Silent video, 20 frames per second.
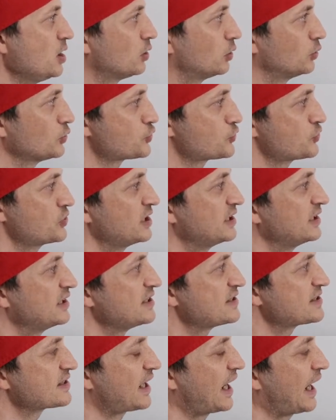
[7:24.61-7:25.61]
Also in
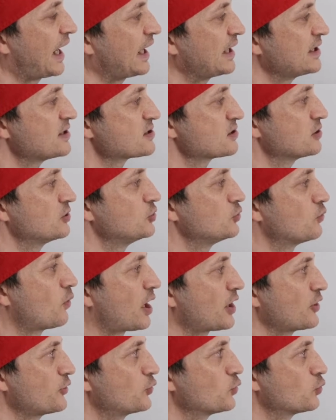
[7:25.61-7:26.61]
this case you are